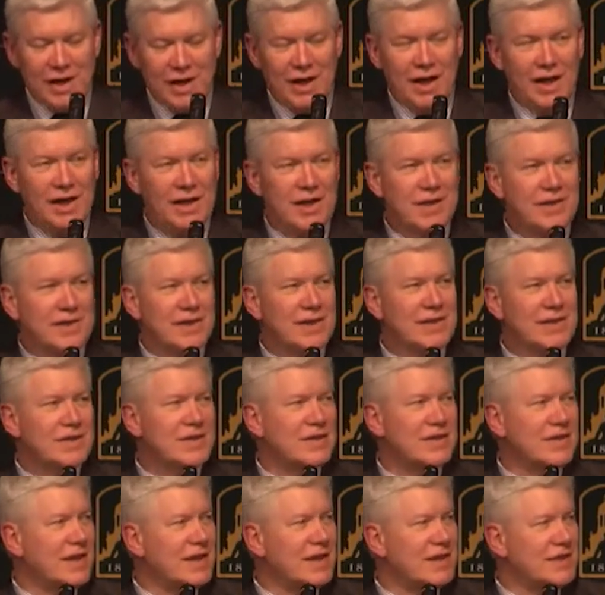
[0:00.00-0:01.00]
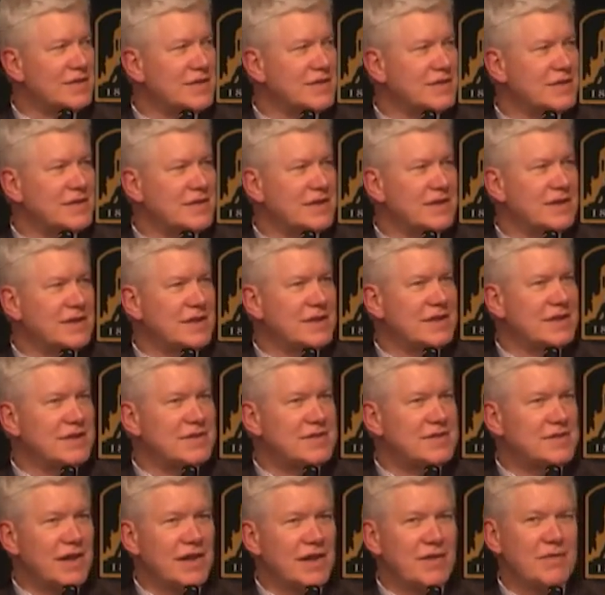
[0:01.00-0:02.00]
And I think that that is uh, in
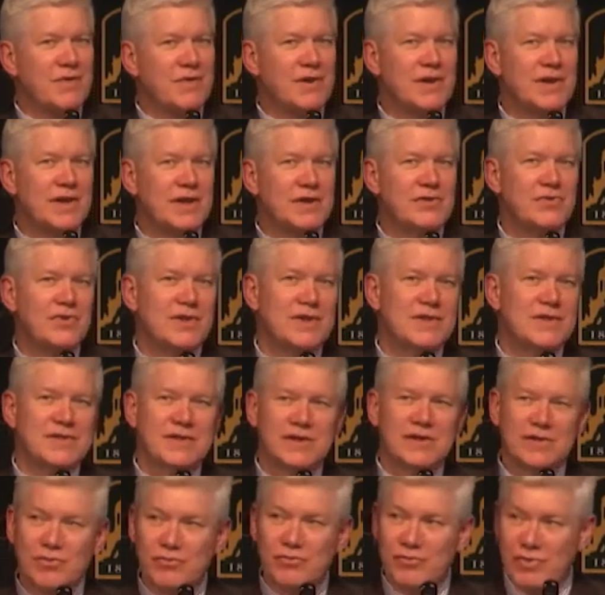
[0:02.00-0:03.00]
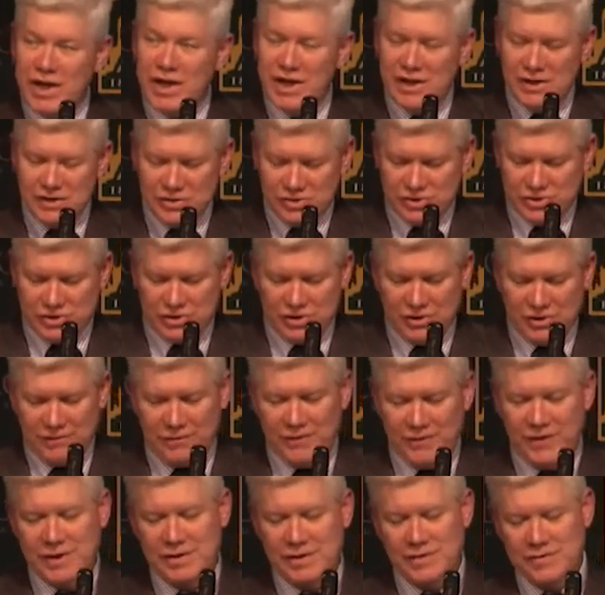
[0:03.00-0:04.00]
itself very interesting, the range of
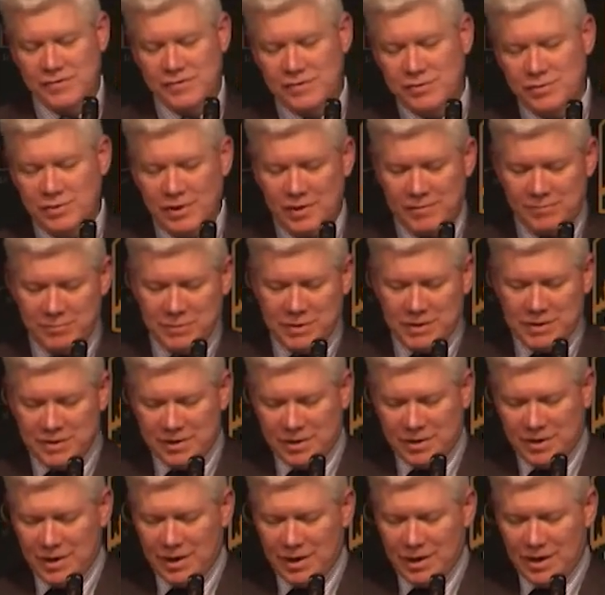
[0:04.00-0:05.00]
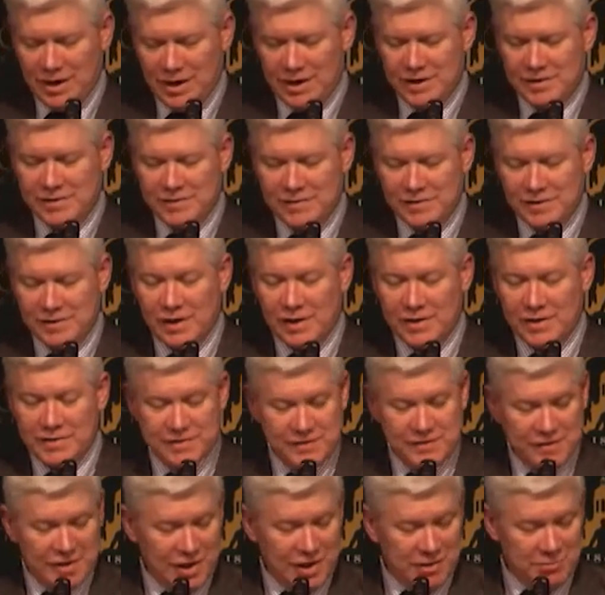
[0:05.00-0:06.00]
figures who have been uh,
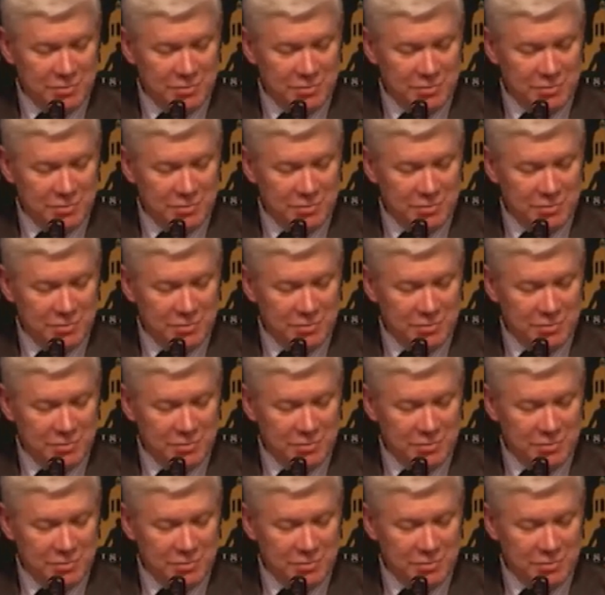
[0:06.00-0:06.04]
discussed.